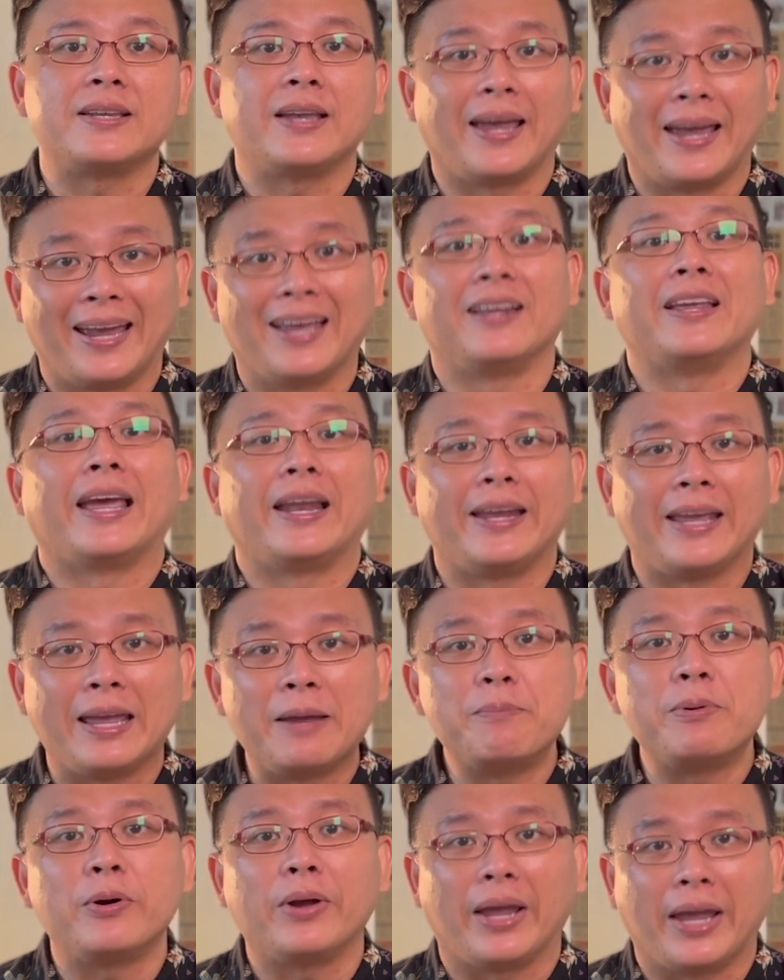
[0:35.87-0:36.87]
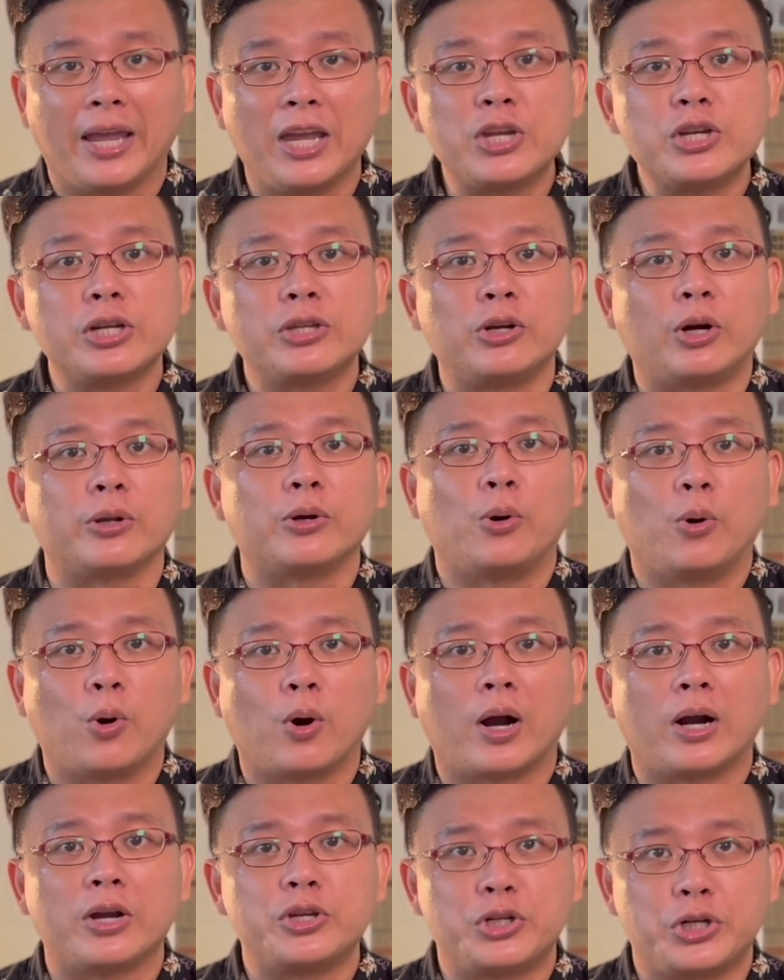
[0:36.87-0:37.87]
at
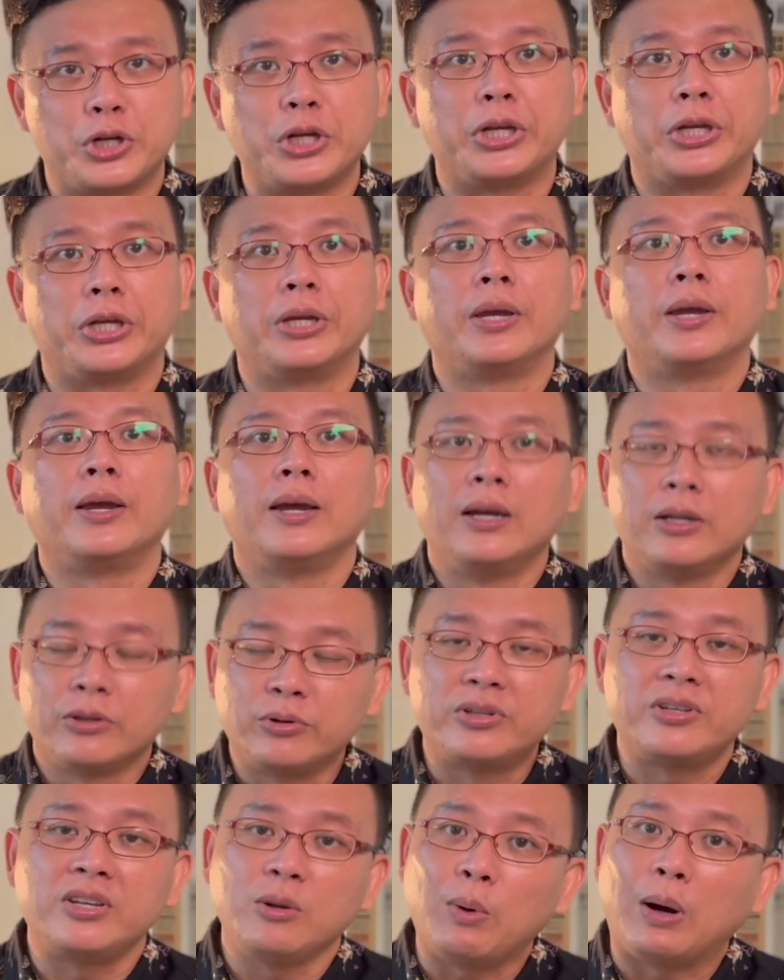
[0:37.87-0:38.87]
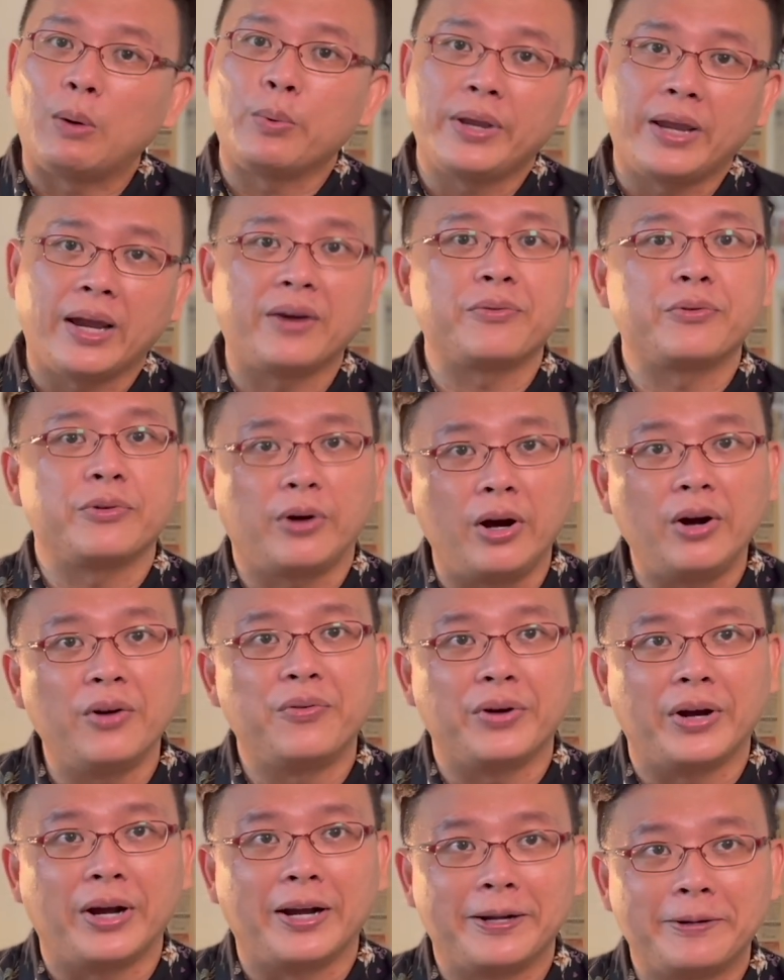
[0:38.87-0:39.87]
enableasia.org to see what we have to
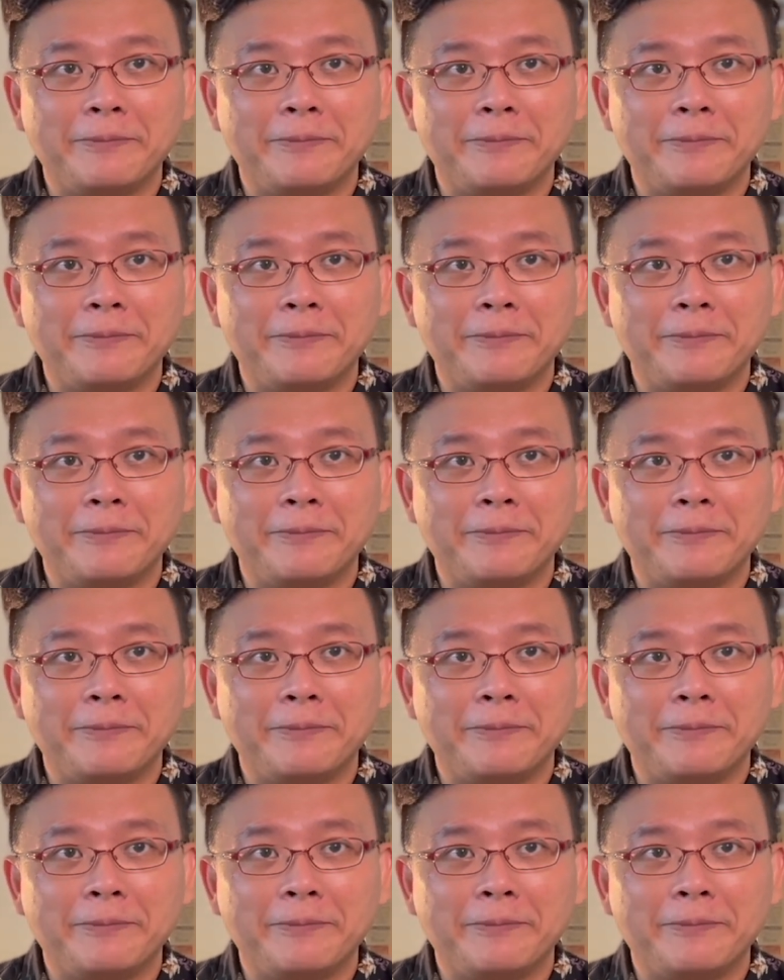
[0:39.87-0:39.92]
offer.